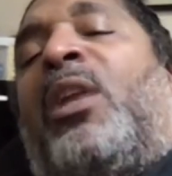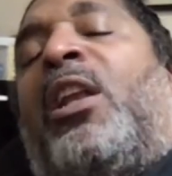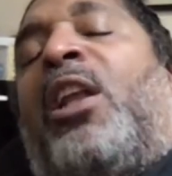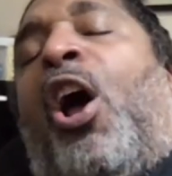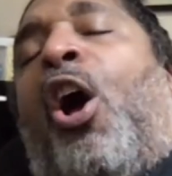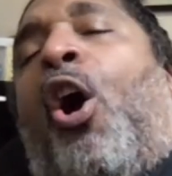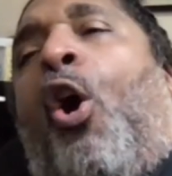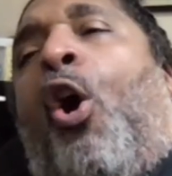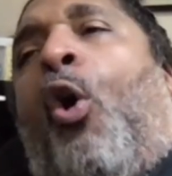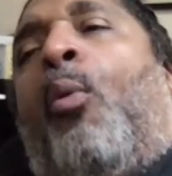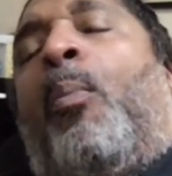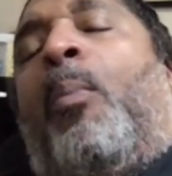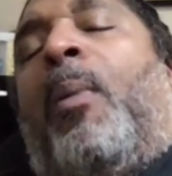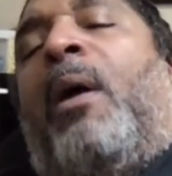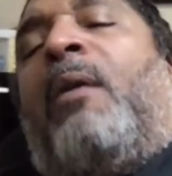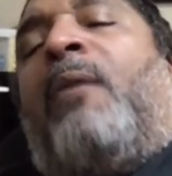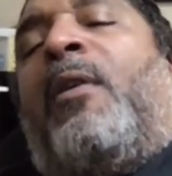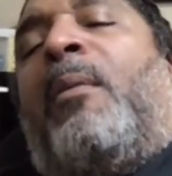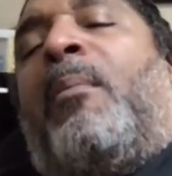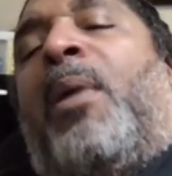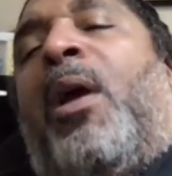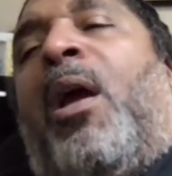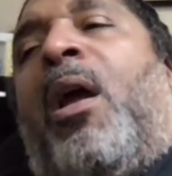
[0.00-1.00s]
the hope of
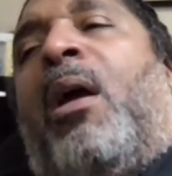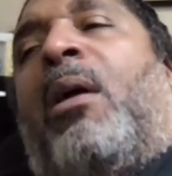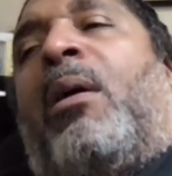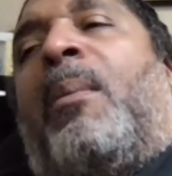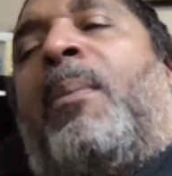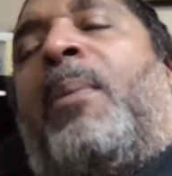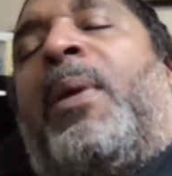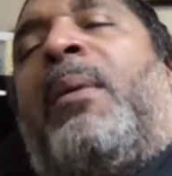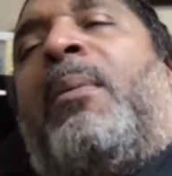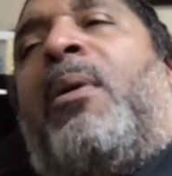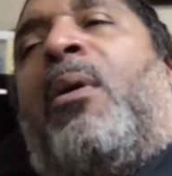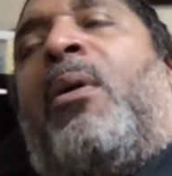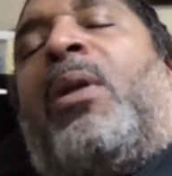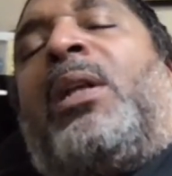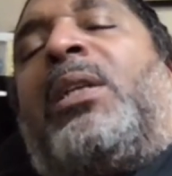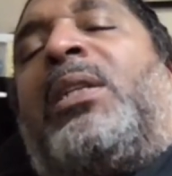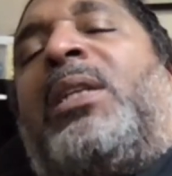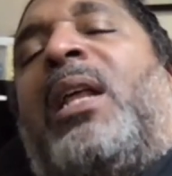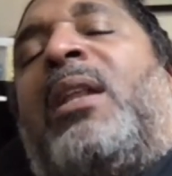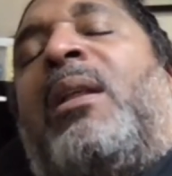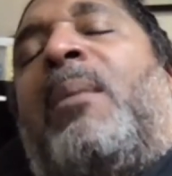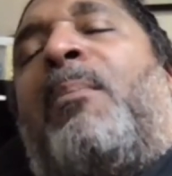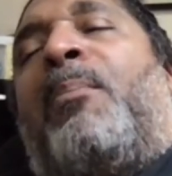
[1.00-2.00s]
America. People don't
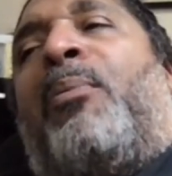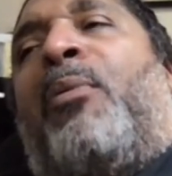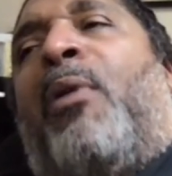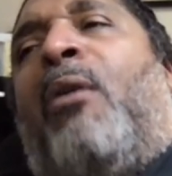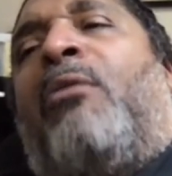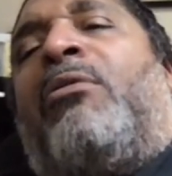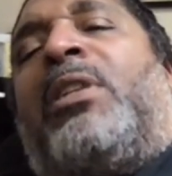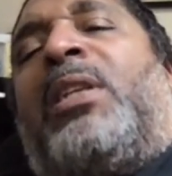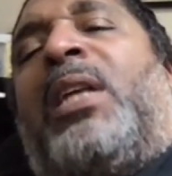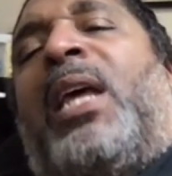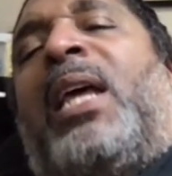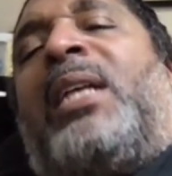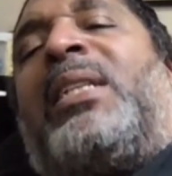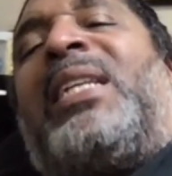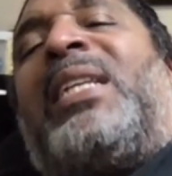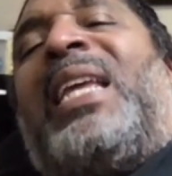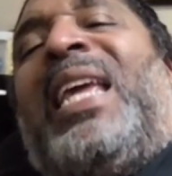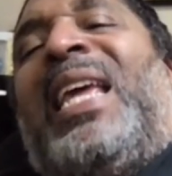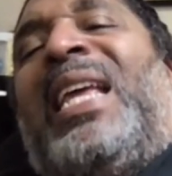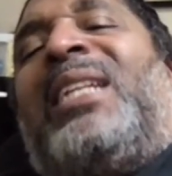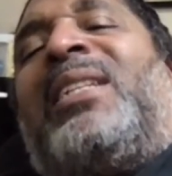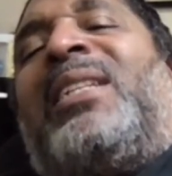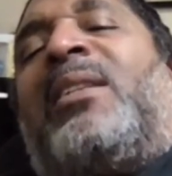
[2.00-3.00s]
understand, the protest
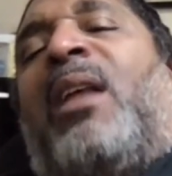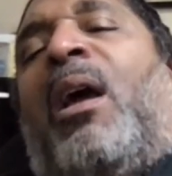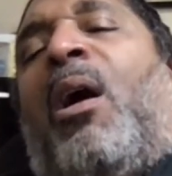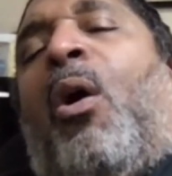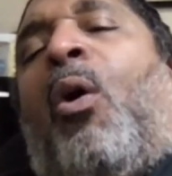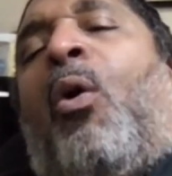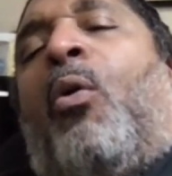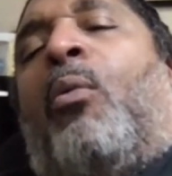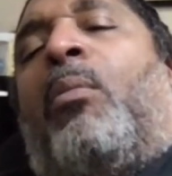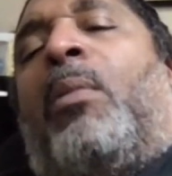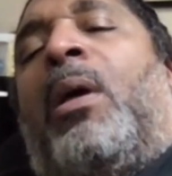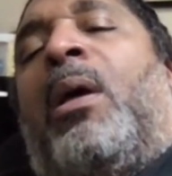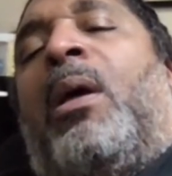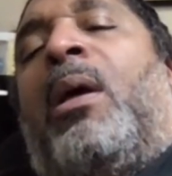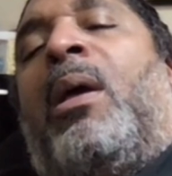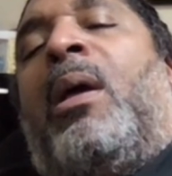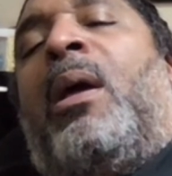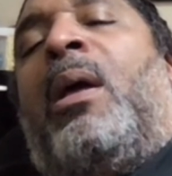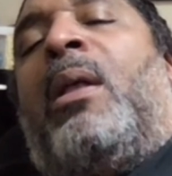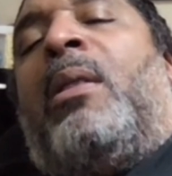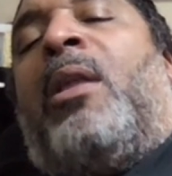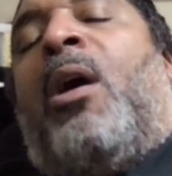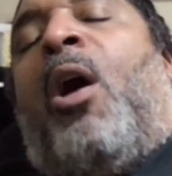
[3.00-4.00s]
is the hope.
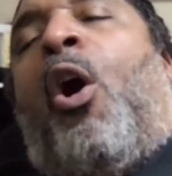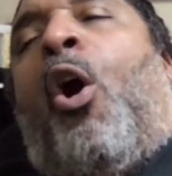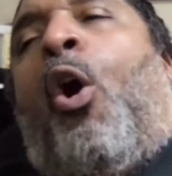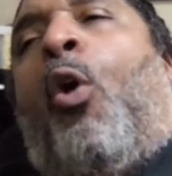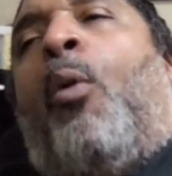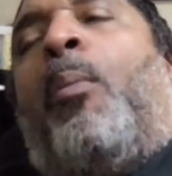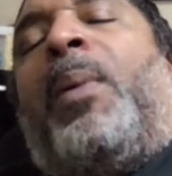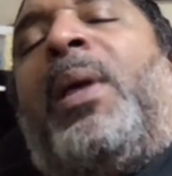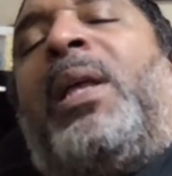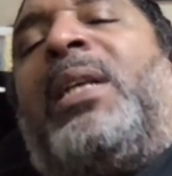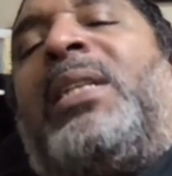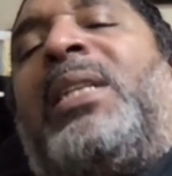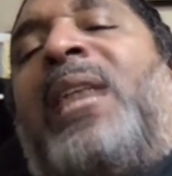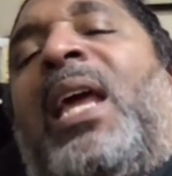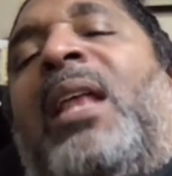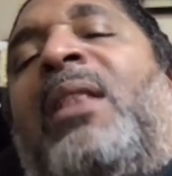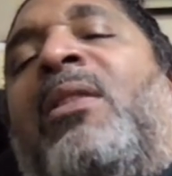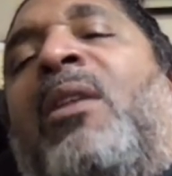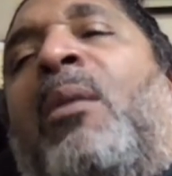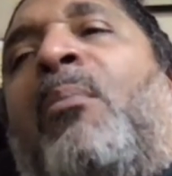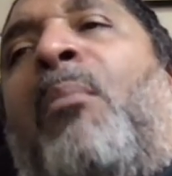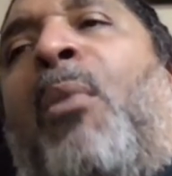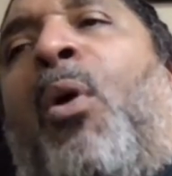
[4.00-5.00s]
The hope is
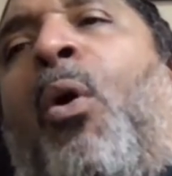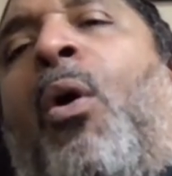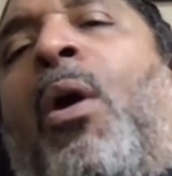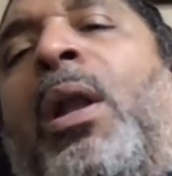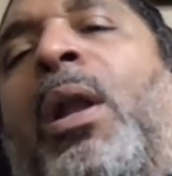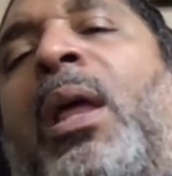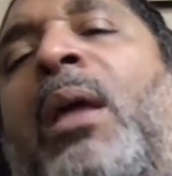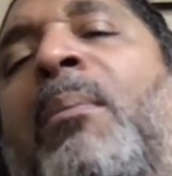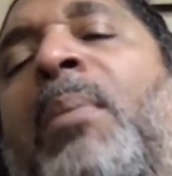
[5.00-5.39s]
in the morning,